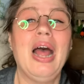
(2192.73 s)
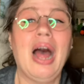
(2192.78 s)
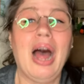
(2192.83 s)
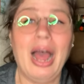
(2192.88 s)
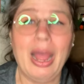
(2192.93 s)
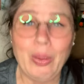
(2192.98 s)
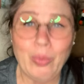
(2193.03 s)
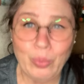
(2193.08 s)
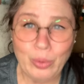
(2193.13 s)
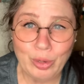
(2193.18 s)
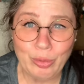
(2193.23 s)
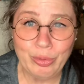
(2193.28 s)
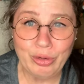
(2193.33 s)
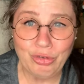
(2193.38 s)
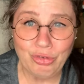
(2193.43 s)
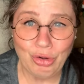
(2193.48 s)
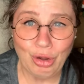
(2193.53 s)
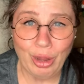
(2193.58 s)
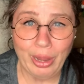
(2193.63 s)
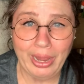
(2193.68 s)
I will be
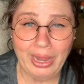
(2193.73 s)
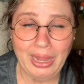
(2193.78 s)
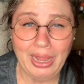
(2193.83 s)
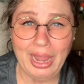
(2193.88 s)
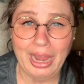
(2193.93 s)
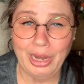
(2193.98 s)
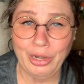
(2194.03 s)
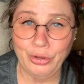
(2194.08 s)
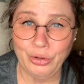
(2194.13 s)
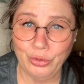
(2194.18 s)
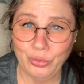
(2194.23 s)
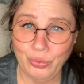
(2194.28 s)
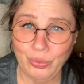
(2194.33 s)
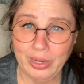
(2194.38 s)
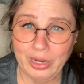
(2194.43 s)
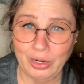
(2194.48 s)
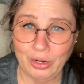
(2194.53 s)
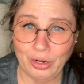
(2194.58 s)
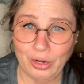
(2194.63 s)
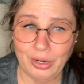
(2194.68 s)
drawing a new
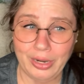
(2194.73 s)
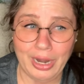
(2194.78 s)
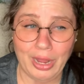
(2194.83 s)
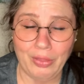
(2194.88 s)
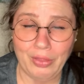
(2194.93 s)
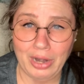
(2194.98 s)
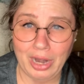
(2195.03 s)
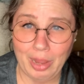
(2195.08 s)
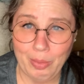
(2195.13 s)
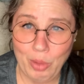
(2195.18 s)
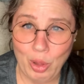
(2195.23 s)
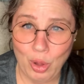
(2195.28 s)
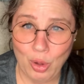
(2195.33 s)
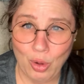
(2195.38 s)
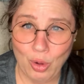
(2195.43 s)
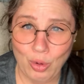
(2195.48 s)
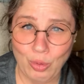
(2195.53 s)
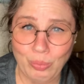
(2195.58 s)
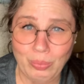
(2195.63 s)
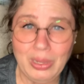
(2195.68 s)
winner now that I'm
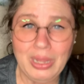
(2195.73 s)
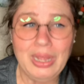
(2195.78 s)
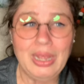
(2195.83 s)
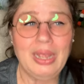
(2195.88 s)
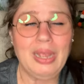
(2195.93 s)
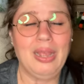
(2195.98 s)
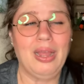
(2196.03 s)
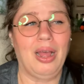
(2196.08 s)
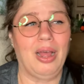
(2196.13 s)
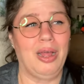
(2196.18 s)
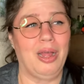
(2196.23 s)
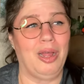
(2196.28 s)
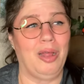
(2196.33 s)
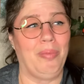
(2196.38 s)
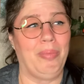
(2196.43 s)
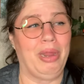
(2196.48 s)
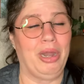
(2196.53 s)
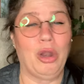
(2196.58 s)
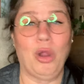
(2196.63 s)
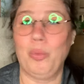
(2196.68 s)
home,
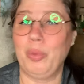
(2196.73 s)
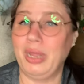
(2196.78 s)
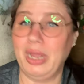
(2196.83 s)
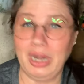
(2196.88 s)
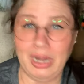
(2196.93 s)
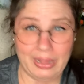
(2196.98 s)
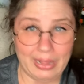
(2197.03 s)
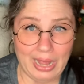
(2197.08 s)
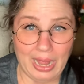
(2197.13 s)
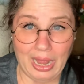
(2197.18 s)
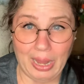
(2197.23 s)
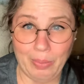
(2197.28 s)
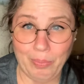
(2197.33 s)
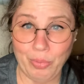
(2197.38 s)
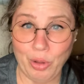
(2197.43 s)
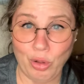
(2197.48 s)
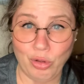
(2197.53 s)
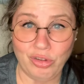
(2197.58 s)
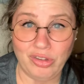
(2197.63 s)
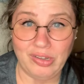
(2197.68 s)
and I'll be getting that
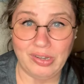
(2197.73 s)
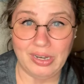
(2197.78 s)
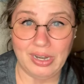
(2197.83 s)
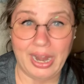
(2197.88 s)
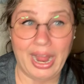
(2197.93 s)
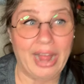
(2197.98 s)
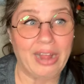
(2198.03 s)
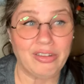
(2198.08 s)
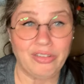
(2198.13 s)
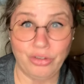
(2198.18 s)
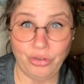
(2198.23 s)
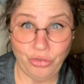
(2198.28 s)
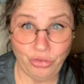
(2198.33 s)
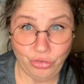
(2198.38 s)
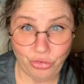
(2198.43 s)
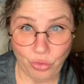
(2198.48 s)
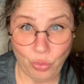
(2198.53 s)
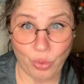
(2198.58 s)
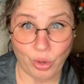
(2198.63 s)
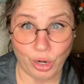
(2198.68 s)
posted as a
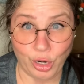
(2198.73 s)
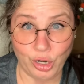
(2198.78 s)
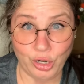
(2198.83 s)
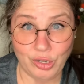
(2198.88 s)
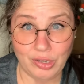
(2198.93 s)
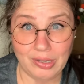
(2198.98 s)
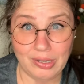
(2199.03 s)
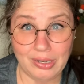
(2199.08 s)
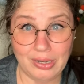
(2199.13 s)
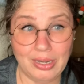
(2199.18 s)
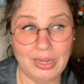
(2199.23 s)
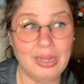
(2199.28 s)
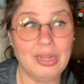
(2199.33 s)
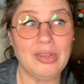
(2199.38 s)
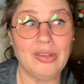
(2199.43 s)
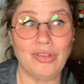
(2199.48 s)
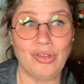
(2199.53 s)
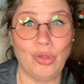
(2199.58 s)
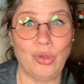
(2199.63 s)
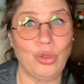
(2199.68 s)
short.
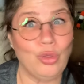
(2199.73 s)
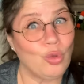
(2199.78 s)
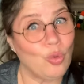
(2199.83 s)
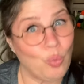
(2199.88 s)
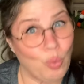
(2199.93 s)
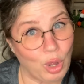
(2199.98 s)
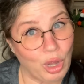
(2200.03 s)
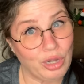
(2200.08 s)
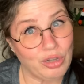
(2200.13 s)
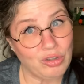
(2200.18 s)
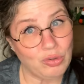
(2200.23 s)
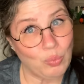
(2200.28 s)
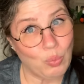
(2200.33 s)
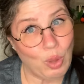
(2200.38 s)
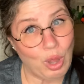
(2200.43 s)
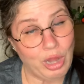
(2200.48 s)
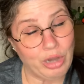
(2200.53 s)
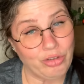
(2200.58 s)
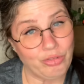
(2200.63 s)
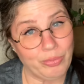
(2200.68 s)
So you'll want to
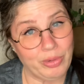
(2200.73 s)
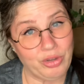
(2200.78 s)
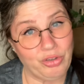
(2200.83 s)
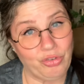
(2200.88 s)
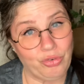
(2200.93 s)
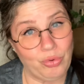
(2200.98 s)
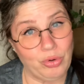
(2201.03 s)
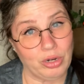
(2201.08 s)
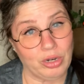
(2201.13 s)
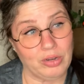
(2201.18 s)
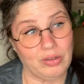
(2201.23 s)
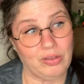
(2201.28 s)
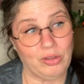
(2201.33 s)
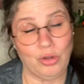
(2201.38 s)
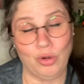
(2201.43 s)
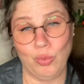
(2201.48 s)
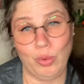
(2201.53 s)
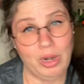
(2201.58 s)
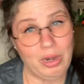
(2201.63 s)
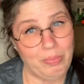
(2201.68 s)
watch my shorts. You
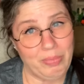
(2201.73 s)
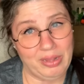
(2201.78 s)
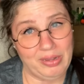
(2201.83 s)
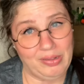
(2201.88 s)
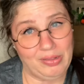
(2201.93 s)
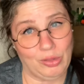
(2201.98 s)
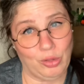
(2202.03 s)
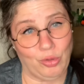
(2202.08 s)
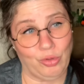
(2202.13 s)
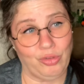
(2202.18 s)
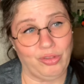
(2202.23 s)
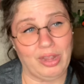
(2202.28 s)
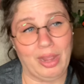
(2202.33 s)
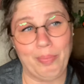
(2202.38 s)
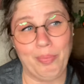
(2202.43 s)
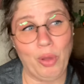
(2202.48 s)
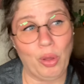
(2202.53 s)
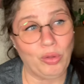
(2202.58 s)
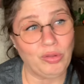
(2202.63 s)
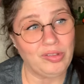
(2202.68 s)
don't want to miss those. I
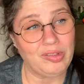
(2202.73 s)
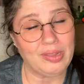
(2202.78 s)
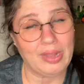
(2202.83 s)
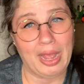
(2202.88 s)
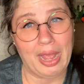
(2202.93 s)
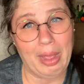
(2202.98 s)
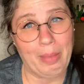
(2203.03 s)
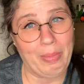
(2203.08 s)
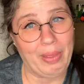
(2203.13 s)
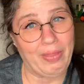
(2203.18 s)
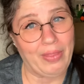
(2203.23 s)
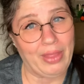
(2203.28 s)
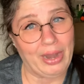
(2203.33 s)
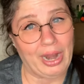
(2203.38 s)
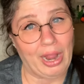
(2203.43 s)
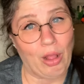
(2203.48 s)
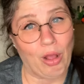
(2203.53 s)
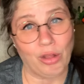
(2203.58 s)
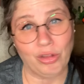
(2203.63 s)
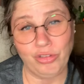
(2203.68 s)
post them, and then
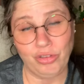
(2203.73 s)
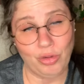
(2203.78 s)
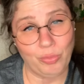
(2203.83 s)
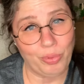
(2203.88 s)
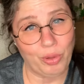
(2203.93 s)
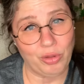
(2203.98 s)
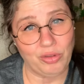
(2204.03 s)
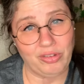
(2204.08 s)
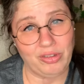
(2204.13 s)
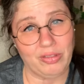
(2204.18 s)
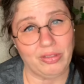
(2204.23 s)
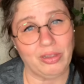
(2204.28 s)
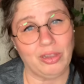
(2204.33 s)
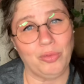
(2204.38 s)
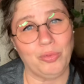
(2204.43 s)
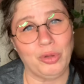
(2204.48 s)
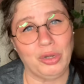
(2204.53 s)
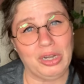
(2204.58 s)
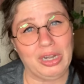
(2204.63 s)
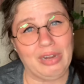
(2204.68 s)
I also post in the
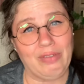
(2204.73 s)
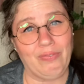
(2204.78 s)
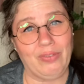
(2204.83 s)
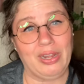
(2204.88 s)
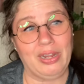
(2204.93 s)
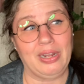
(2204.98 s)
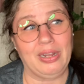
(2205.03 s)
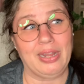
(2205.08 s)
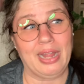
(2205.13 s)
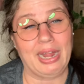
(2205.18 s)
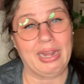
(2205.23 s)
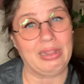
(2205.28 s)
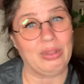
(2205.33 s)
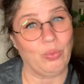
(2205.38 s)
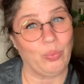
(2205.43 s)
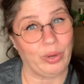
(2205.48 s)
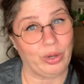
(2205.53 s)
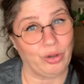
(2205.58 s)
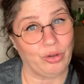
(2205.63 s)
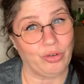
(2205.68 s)
community feed that the
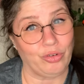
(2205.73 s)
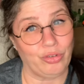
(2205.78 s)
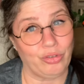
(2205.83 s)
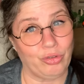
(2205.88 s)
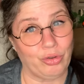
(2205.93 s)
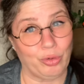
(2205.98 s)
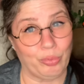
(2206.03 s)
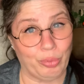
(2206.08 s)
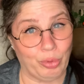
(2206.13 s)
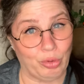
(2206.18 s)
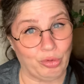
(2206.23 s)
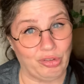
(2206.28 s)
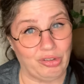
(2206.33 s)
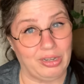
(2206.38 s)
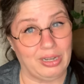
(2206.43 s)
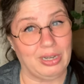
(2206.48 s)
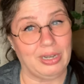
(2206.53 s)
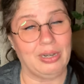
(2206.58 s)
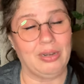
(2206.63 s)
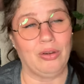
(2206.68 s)
winners are
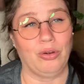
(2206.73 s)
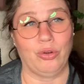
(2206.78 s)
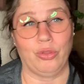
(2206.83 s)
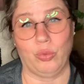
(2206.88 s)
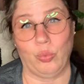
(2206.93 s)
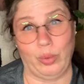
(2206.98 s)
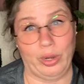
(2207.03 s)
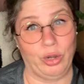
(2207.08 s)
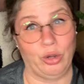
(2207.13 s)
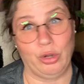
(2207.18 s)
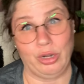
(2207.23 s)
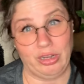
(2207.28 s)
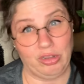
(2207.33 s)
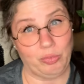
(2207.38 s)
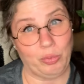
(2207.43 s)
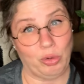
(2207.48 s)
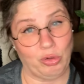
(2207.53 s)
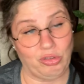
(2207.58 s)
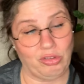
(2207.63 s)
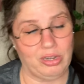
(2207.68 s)
posted, or the winner is
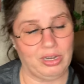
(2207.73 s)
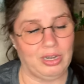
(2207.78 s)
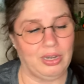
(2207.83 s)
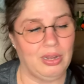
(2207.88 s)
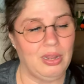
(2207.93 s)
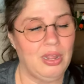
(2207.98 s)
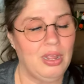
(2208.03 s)
posted.